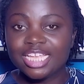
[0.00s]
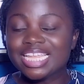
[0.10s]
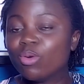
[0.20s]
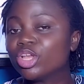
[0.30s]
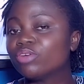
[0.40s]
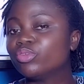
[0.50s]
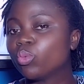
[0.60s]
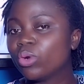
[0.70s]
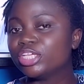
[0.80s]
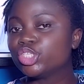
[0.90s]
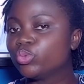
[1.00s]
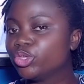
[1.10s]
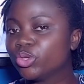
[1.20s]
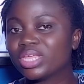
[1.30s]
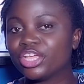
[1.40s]
Now, one of the ways you
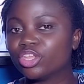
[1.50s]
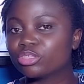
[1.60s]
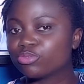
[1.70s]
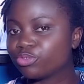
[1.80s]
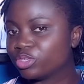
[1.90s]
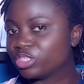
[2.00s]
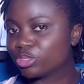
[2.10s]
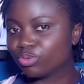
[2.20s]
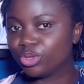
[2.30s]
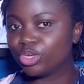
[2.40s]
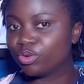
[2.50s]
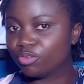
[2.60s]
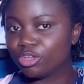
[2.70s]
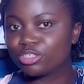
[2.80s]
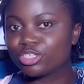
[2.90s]
will know that you're not free in a
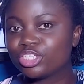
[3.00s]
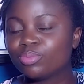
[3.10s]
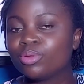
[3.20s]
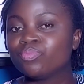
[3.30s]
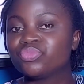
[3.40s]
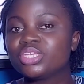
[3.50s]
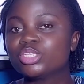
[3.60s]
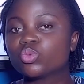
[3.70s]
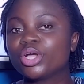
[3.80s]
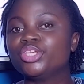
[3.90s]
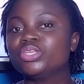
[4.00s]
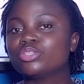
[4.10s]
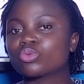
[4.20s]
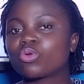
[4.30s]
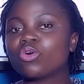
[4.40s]
relationship is when you
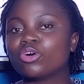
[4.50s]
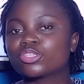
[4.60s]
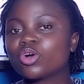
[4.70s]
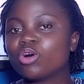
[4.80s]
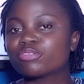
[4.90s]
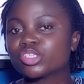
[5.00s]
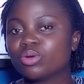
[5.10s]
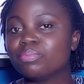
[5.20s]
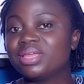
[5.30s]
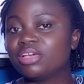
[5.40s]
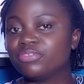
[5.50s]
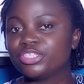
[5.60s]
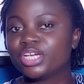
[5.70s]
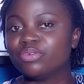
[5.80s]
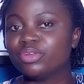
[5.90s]
need to cut off some
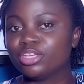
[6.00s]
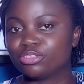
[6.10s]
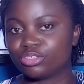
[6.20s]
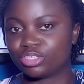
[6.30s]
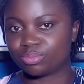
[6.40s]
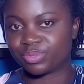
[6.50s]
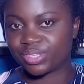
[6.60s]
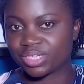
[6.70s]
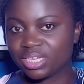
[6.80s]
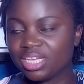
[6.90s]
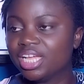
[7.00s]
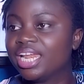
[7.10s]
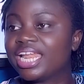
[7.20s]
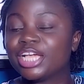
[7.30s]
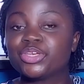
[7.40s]
beneficial relationships.
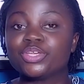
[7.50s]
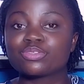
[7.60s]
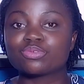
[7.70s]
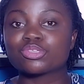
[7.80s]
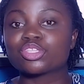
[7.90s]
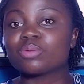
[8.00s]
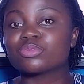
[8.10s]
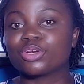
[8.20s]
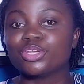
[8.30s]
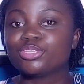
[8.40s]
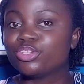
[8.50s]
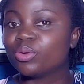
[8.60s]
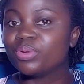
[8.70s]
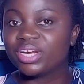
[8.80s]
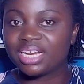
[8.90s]
Like, you need to stop talking to
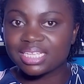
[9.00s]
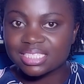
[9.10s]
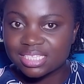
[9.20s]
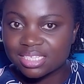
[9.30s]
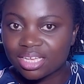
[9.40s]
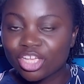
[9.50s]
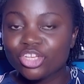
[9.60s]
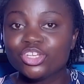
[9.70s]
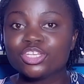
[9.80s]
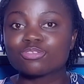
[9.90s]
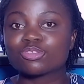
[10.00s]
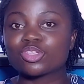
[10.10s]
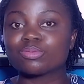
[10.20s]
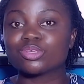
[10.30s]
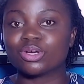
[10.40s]
your parents, you need to
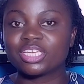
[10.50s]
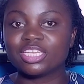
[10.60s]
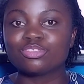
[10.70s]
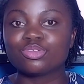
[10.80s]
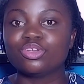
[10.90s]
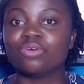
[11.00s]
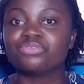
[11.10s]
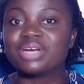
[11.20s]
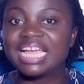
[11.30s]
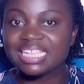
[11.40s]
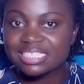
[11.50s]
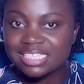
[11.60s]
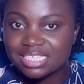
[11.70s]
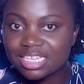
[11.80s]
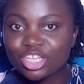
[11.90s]
stop talking to your
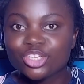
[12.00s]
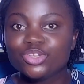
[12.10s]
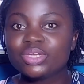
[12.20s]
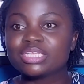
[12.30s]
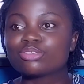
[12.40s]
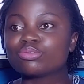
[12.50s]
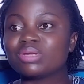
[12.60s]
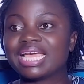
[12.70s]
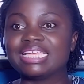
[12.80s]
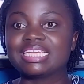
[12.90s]
friends, you need to,